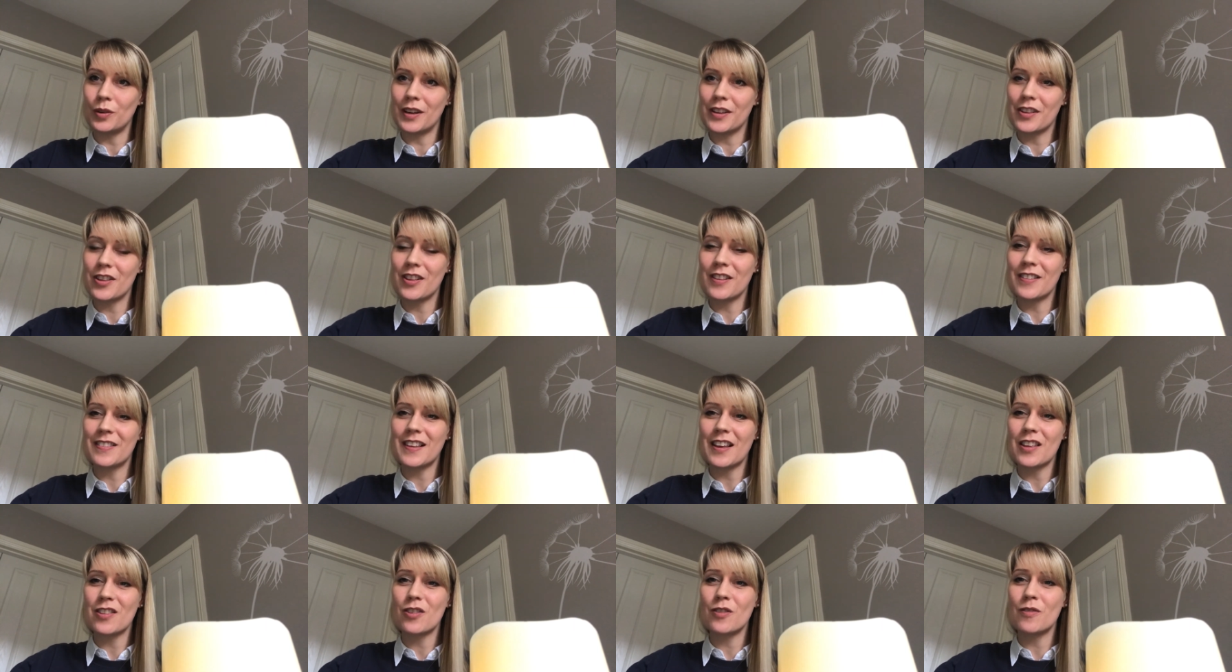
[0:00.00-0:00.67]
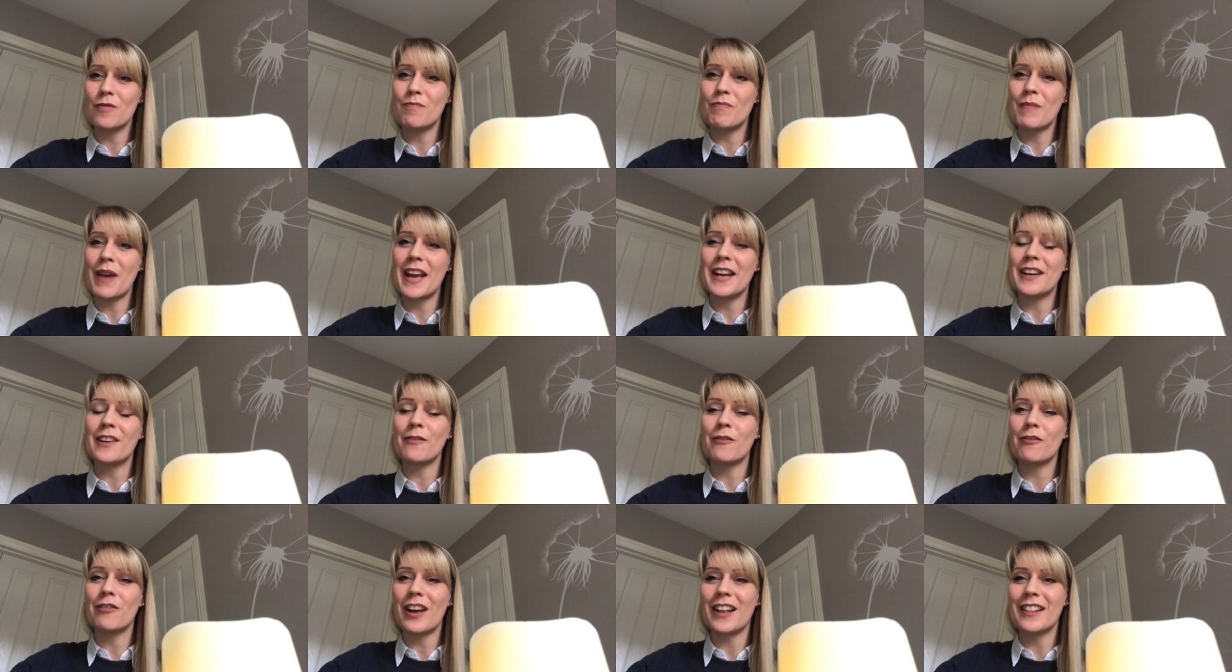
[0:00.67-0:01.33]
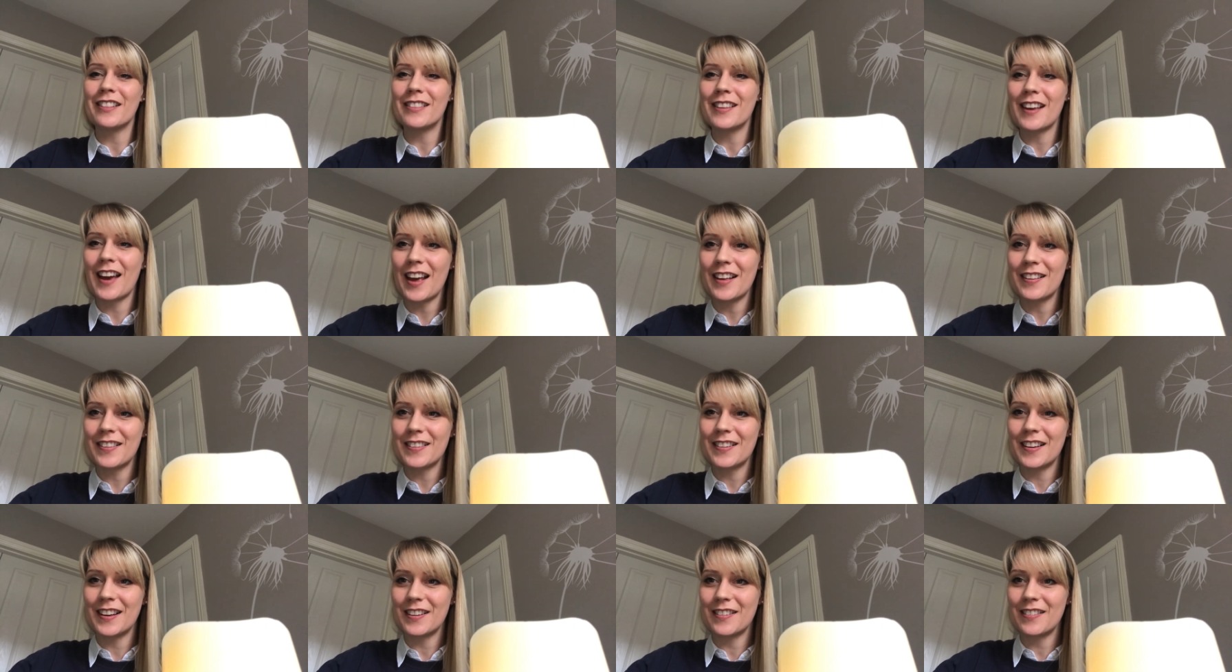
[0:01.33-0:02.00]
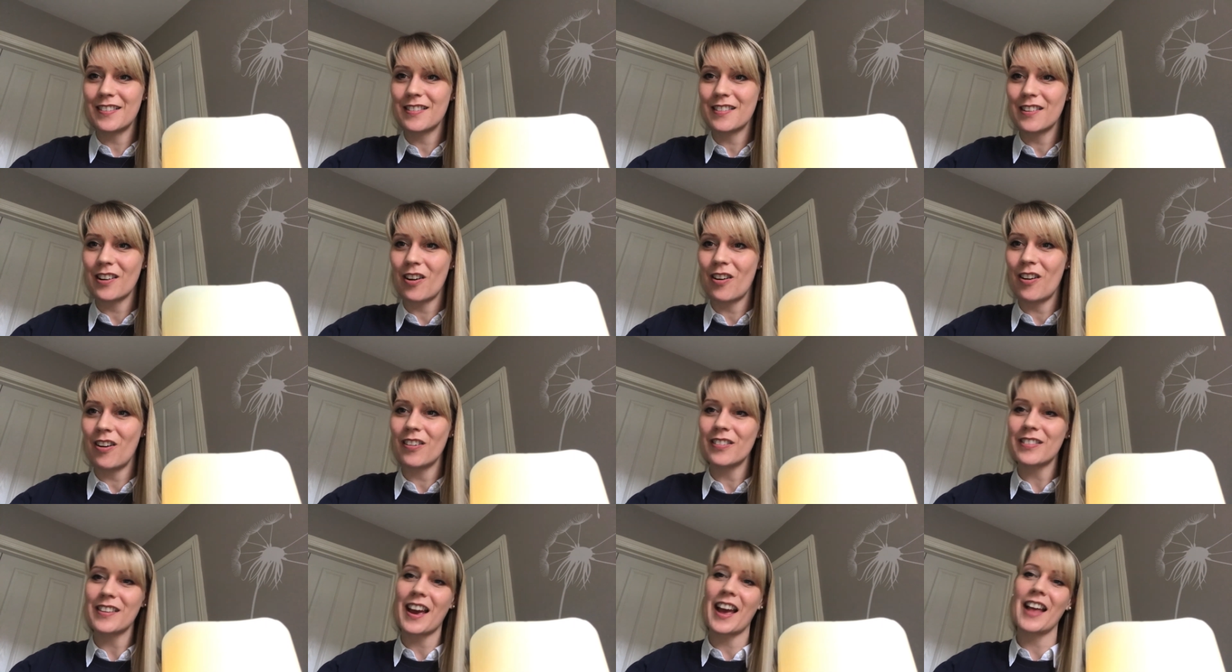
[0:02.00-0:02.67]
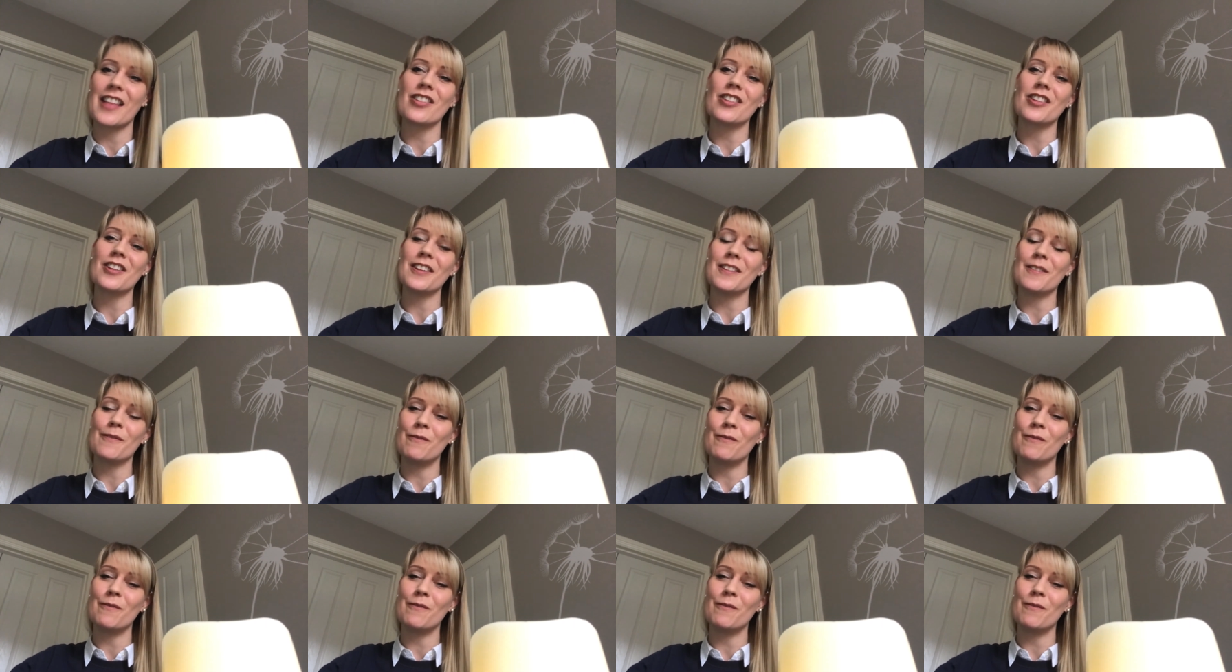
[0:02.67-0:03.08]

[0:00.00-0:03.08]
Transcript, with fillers: She says you've made a fantastic start and she's